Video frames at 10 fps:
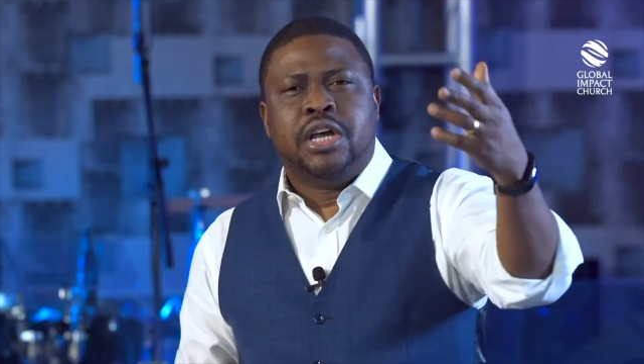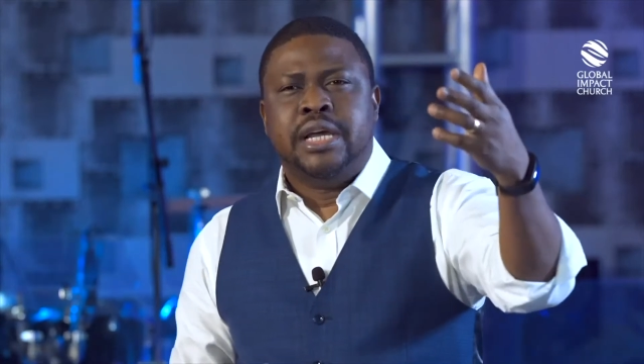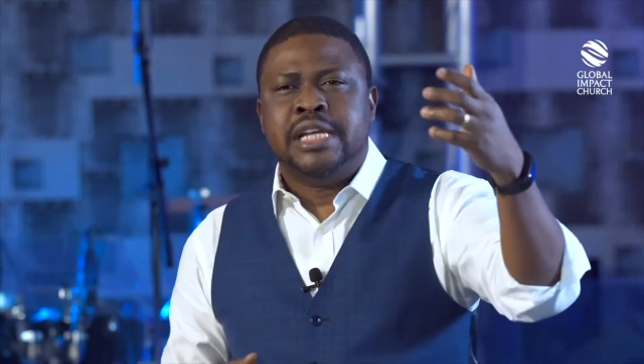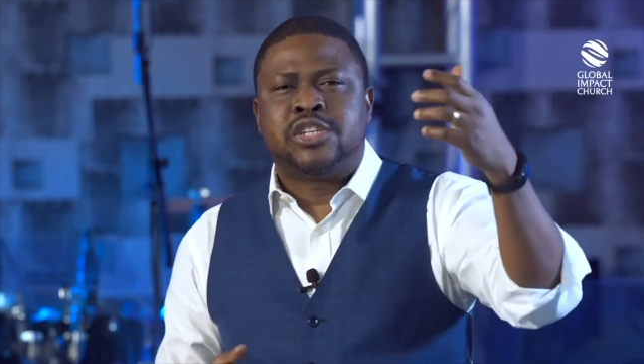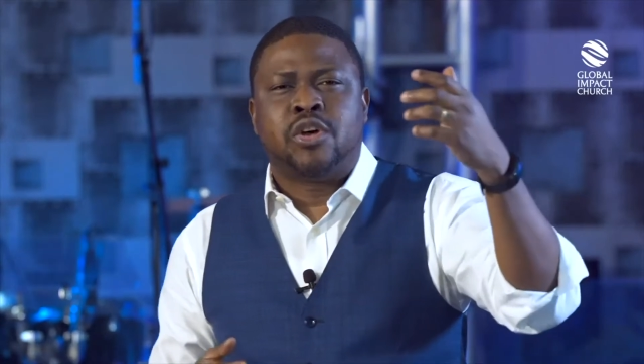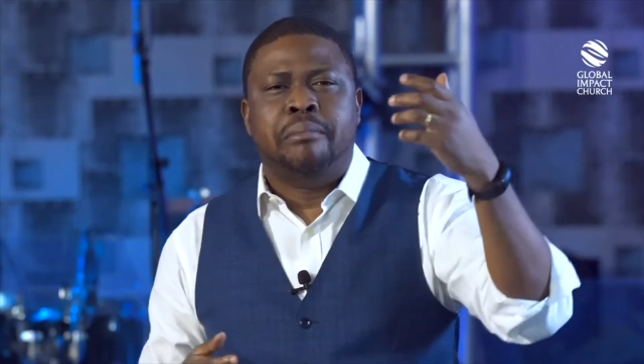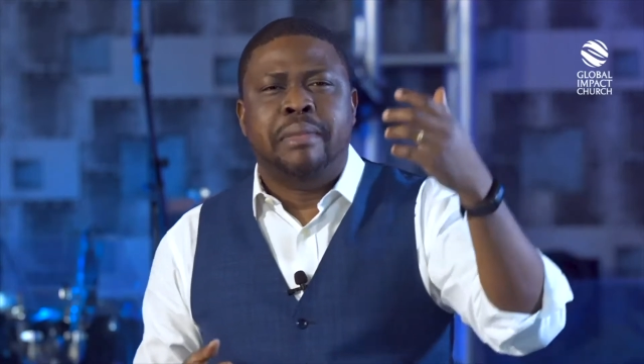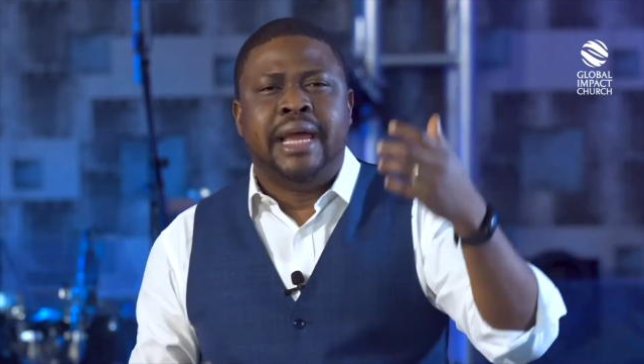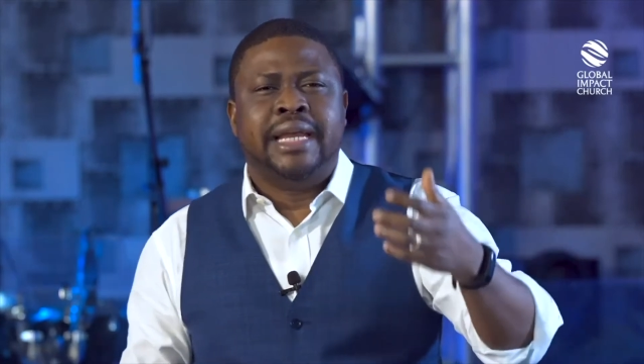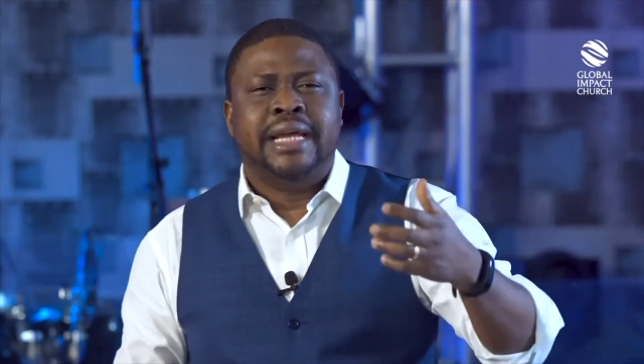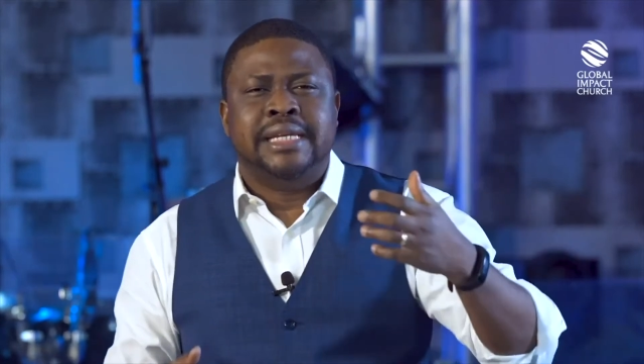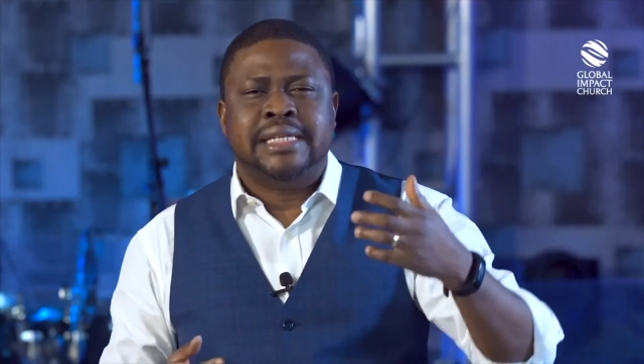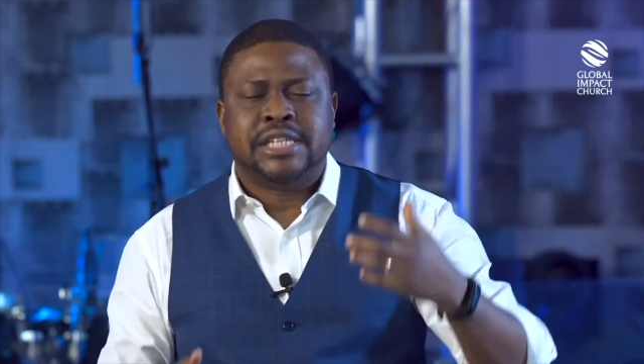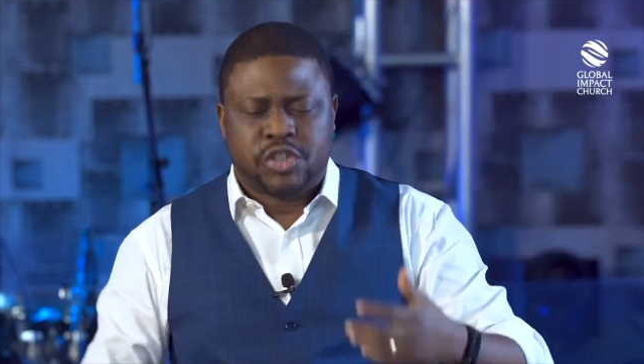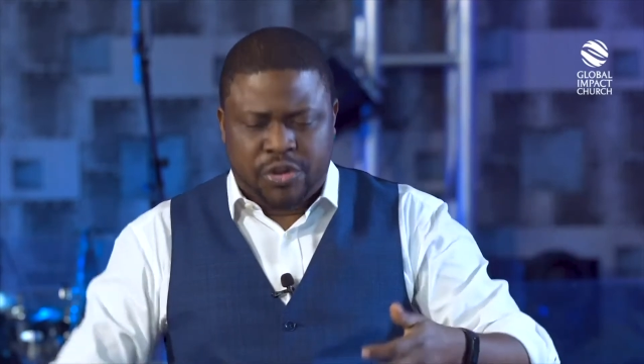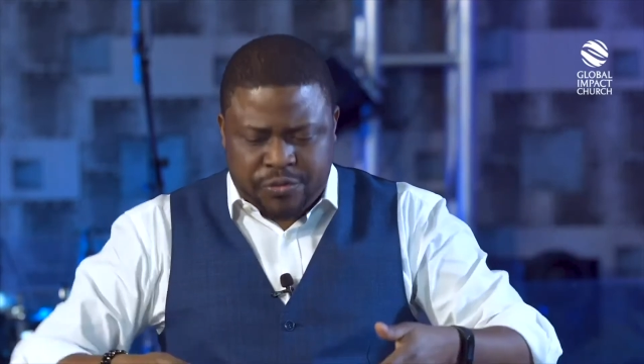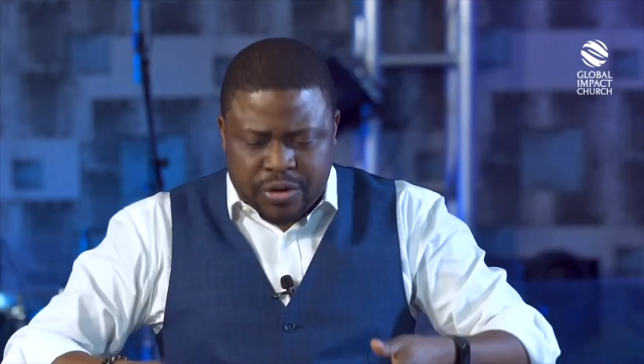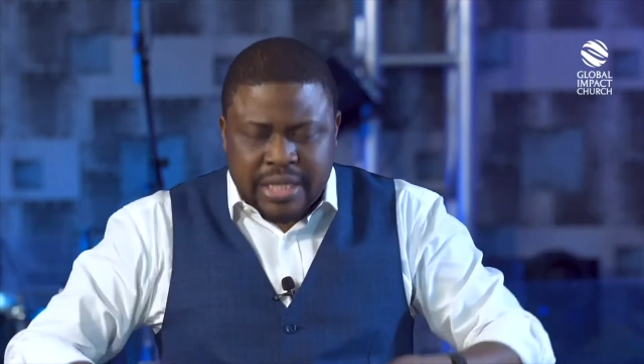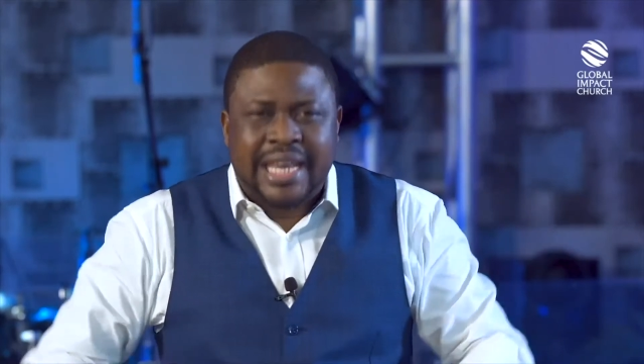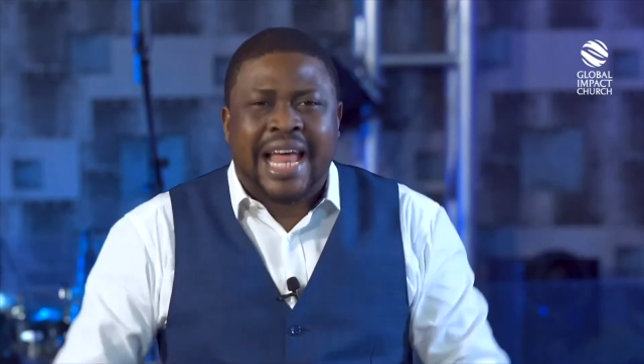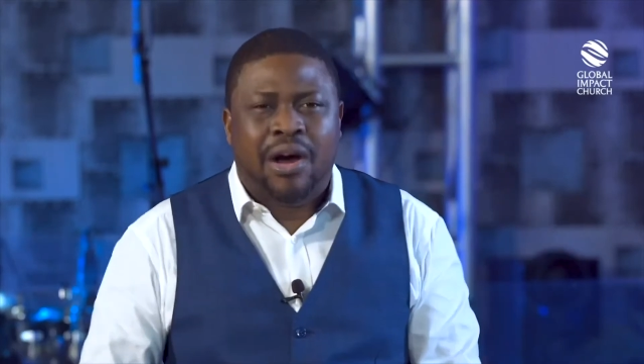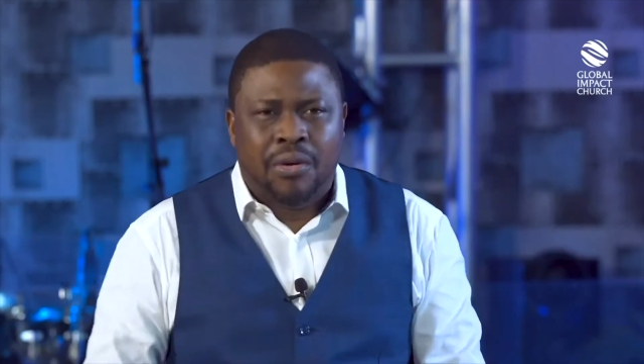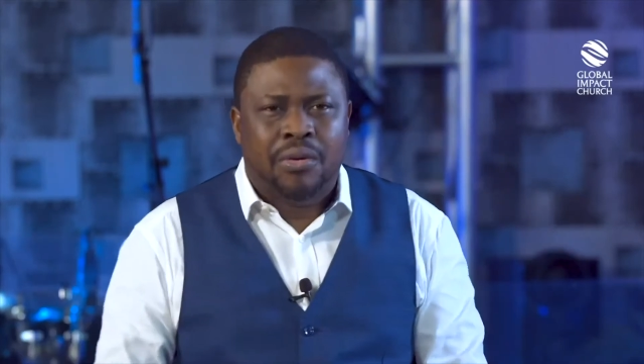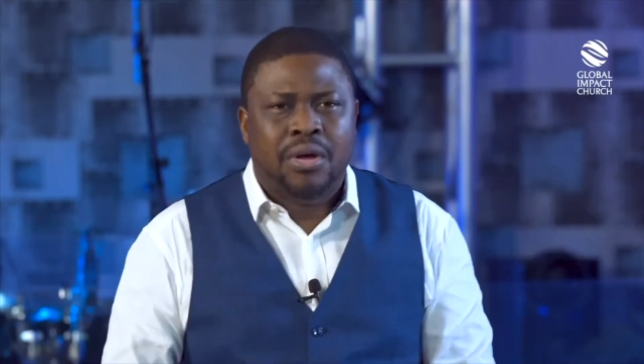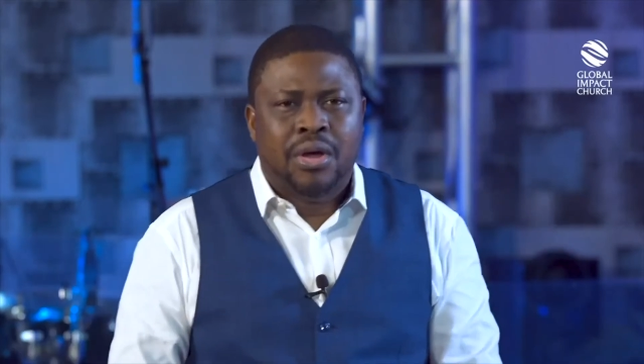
Esau made a decision for the now.